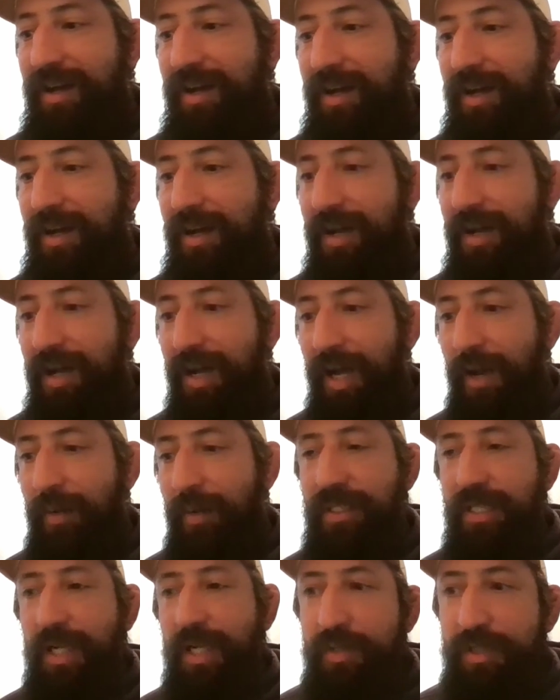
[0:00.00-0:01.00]
Uh,
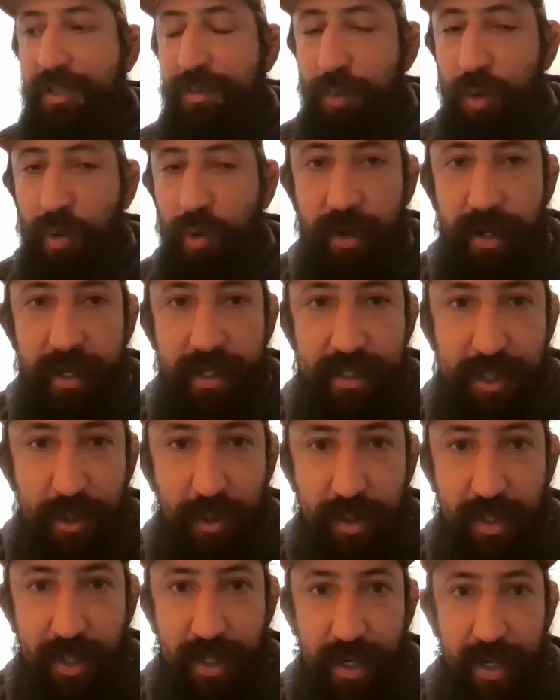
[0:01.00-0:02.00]
I wish I was more
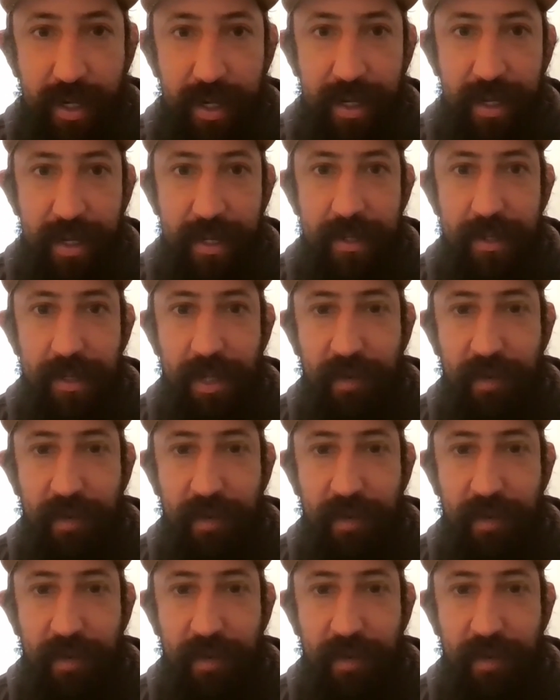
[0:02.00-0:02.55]
into it that I